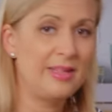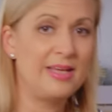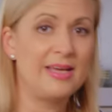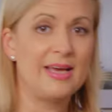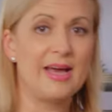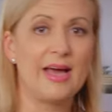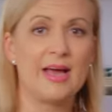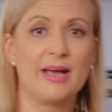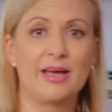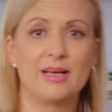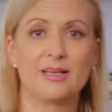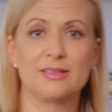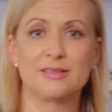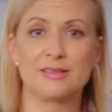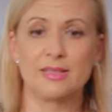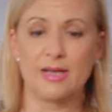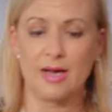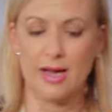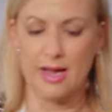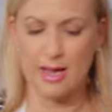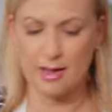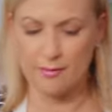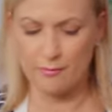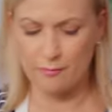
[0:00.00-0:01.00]
the eggs.
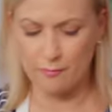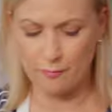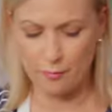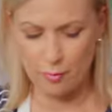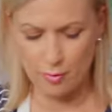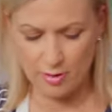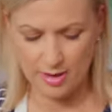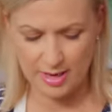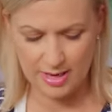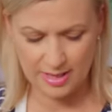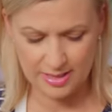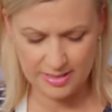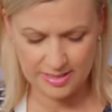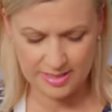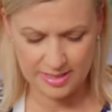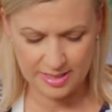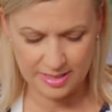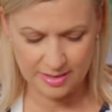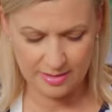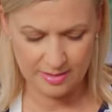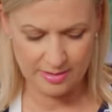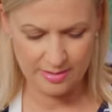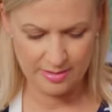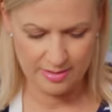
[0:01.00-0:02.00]
I have four eggs
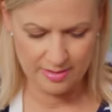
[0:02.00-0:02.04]
here.